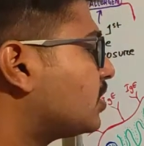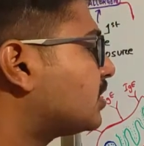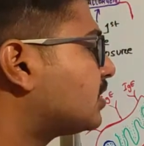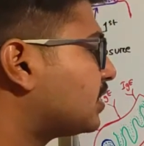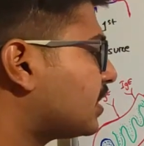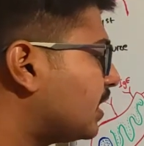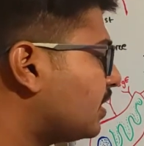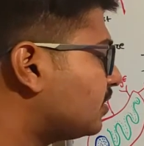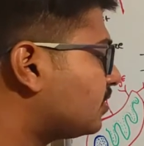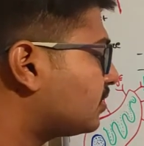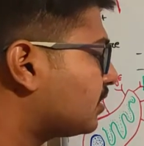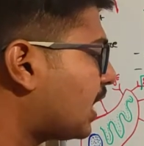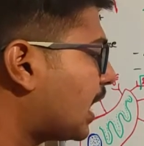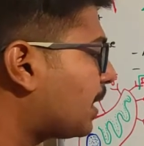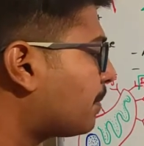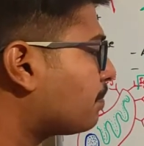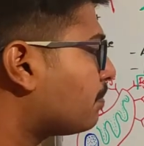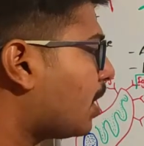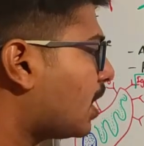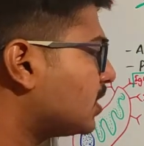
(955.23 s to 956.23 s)
cells
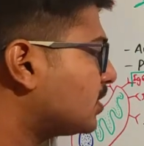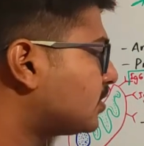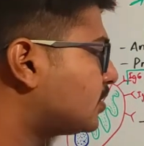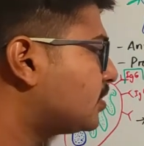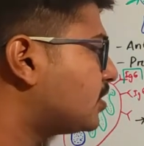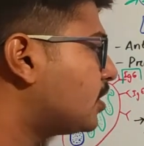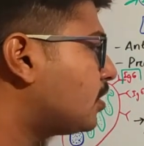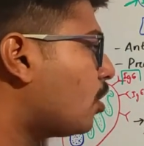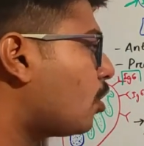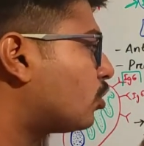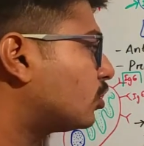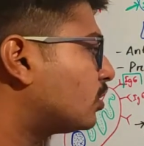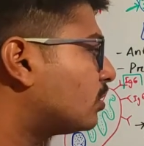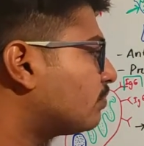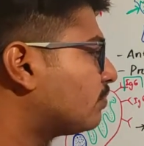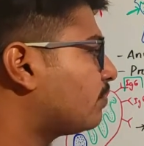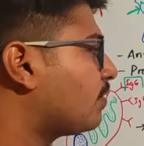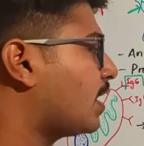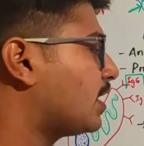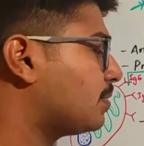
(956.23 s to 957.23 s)
like mast cell or the
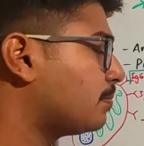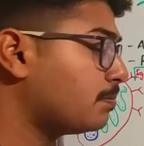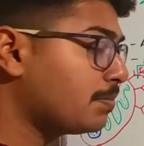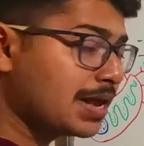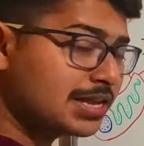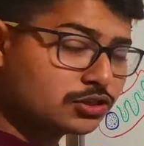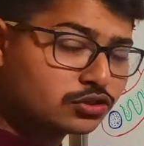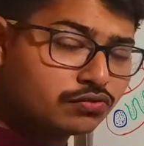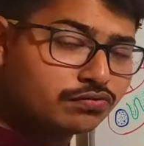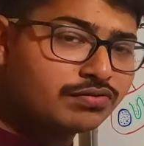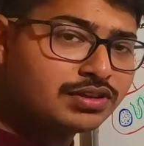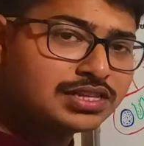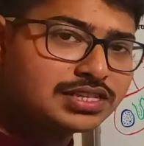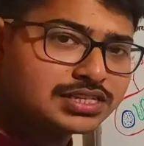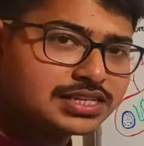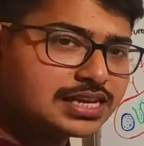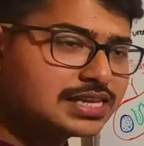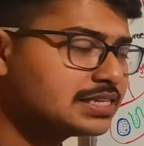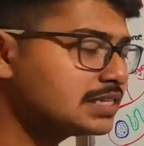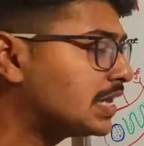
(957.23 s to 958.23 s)
basophil
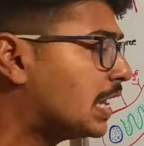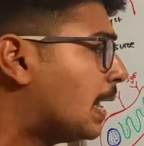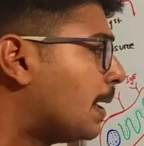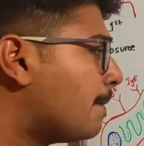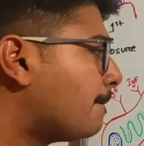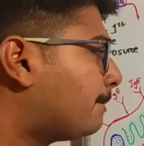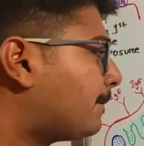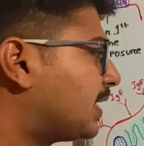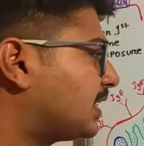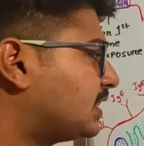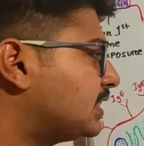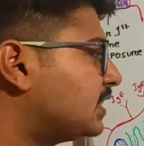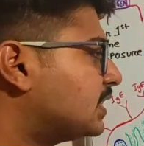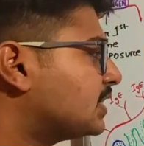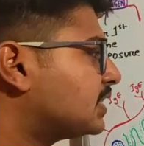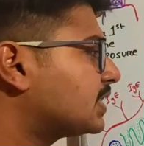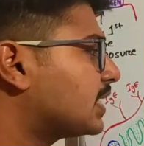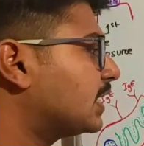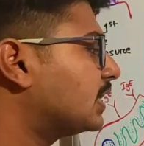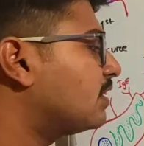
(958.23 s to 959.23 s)
cells present
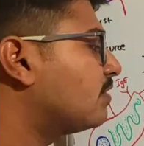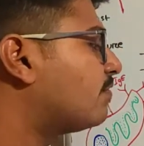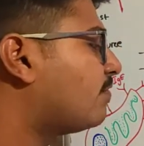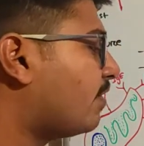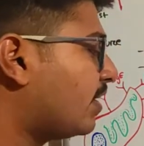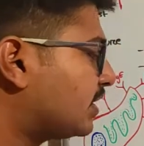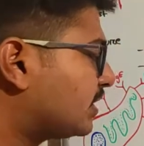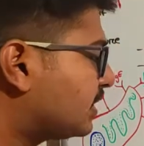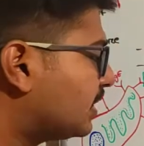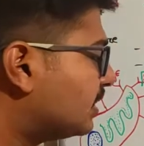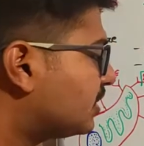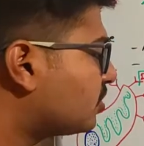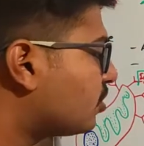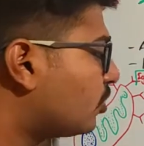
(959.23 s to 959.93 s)
inside the vessels